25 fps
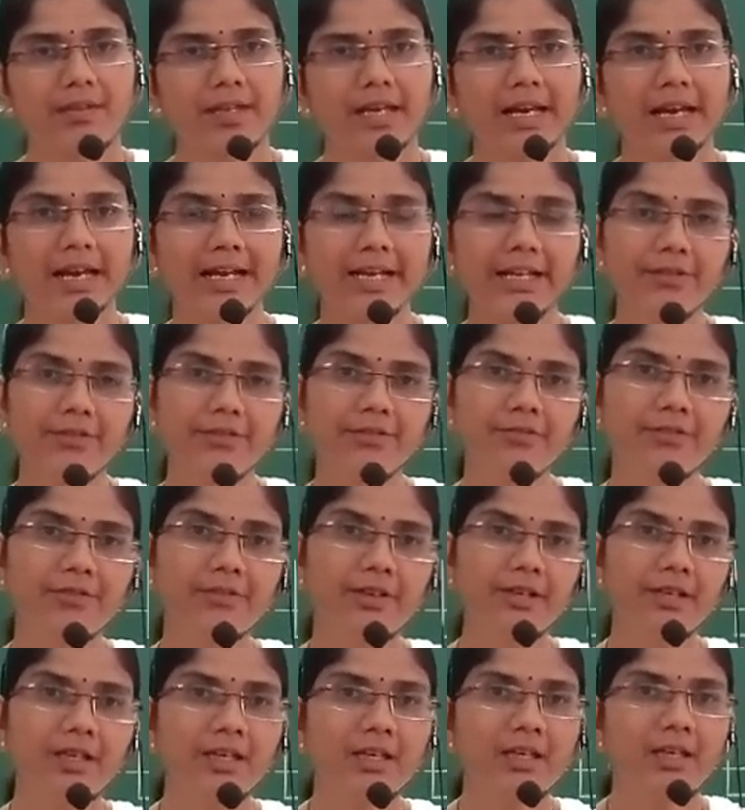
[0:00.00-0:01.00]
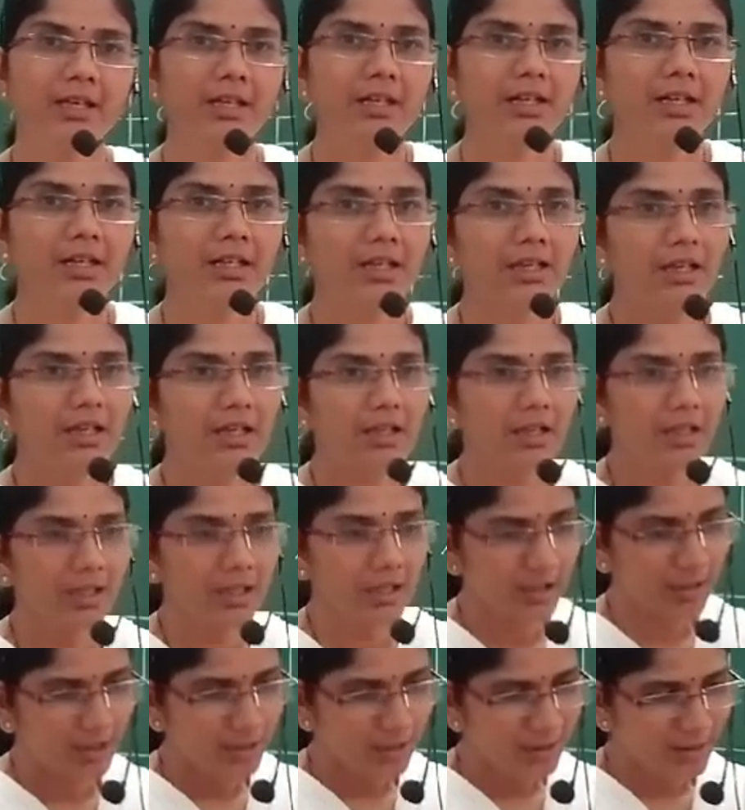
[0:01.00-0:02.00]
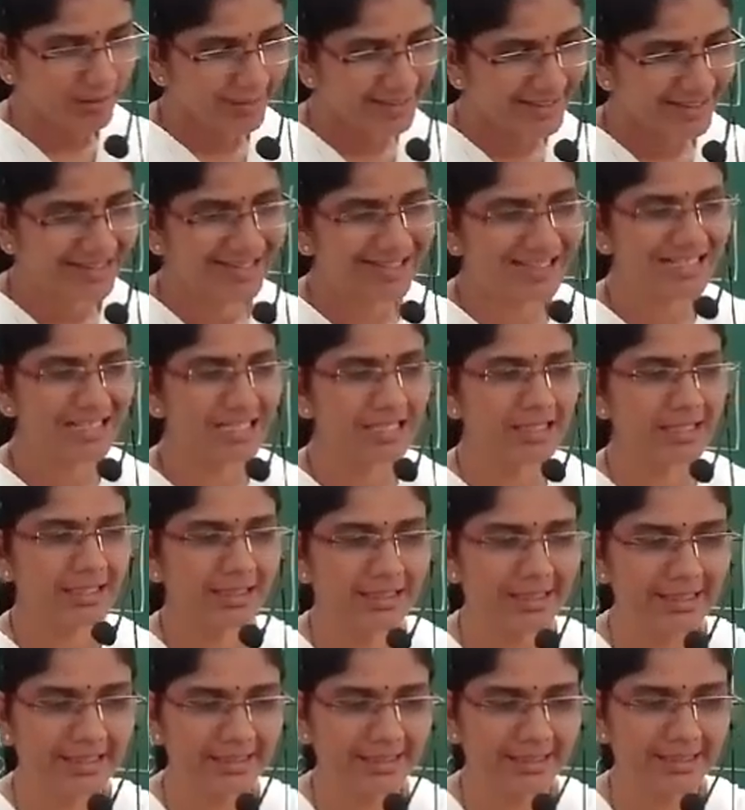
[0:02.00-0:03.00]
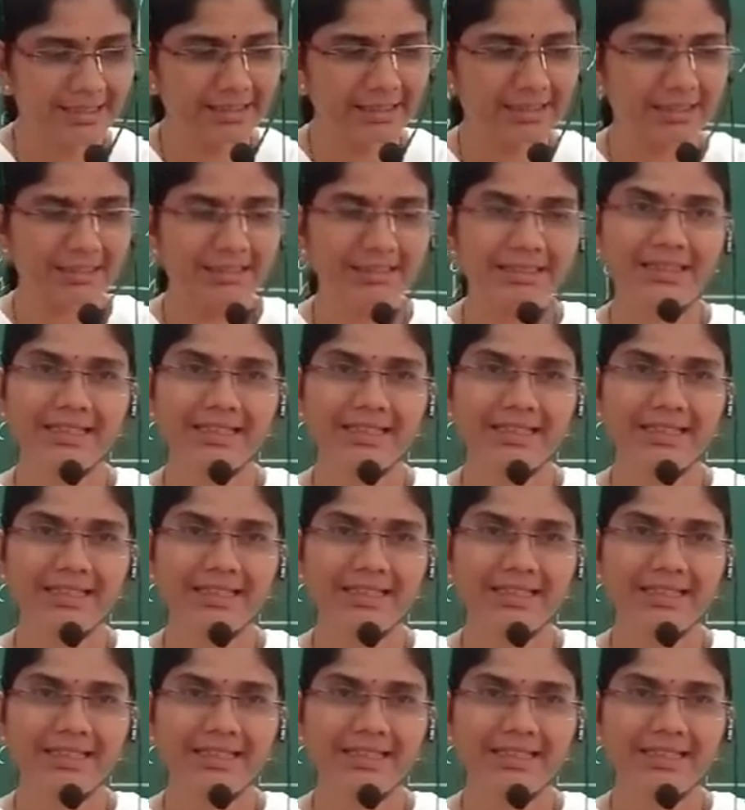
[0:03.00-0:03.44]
And if we decrease the heat,